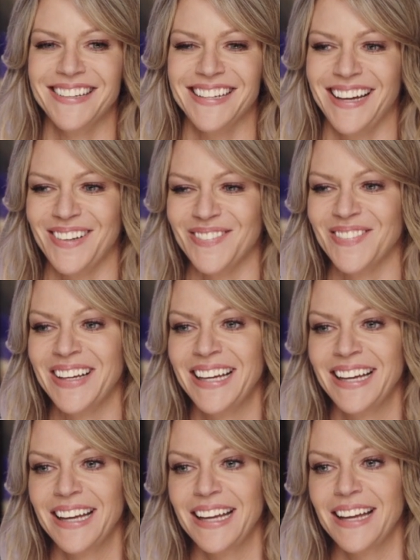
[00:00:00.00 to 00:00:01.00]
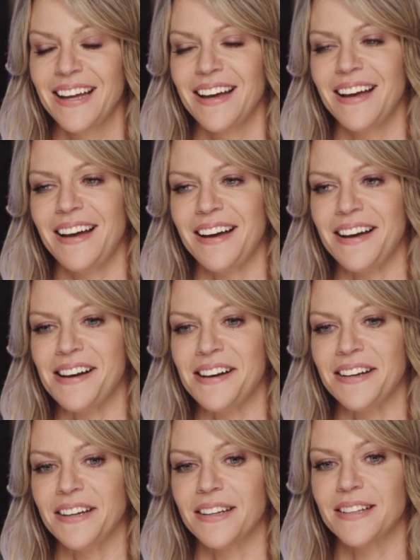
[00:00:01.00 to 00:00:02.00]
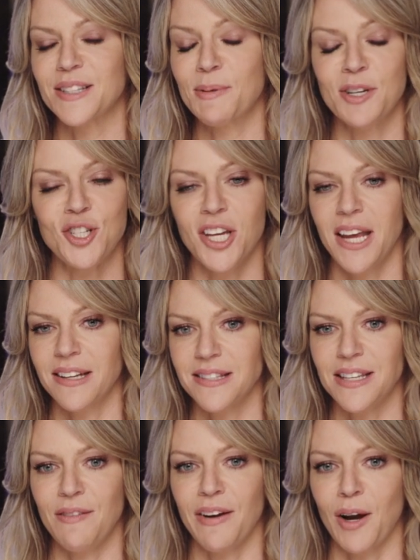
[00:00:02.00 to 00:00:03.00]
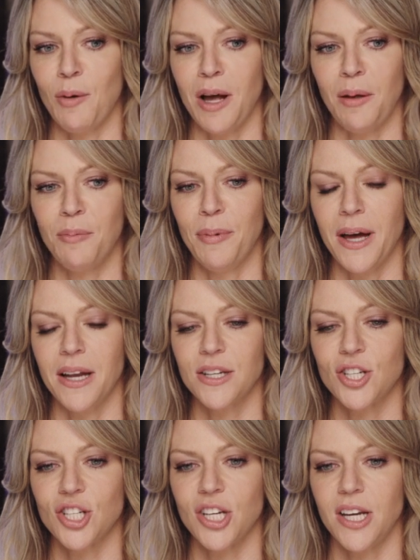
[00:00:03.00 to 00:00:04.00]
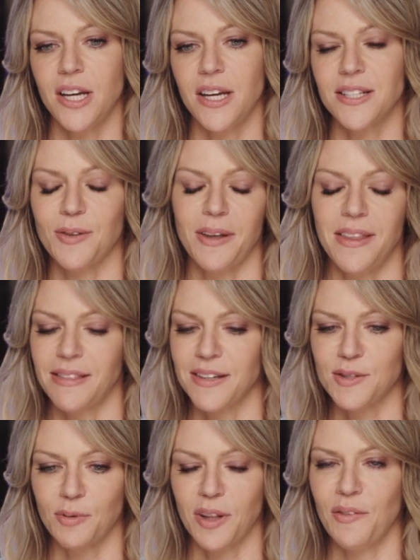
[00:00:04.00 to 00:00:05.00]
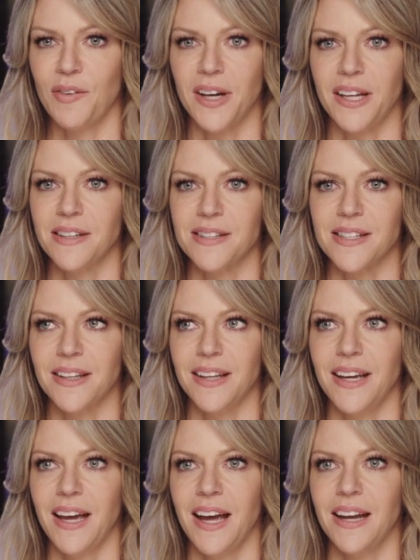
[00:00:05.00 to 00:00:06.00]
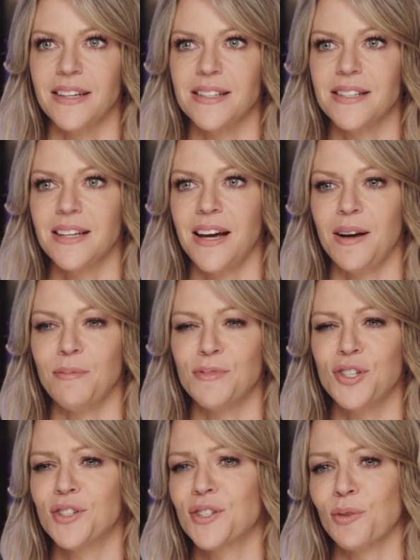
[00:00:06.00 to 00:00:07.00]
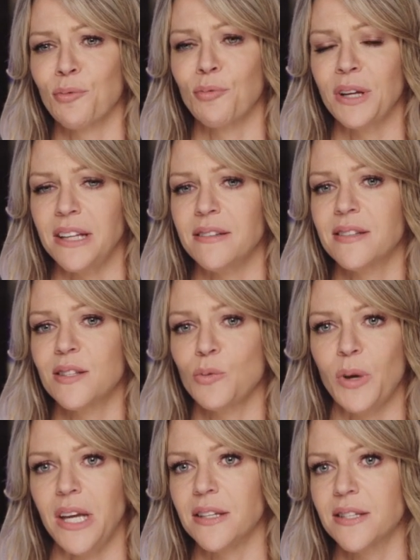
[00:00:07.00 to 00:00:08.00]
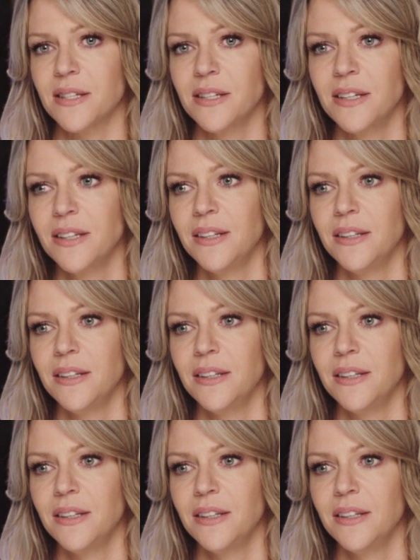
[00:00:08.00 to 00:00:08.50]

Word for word: and um, uh, because she can't see very well. But she, so I think that's really funny and silly, and um, she's just a really sweet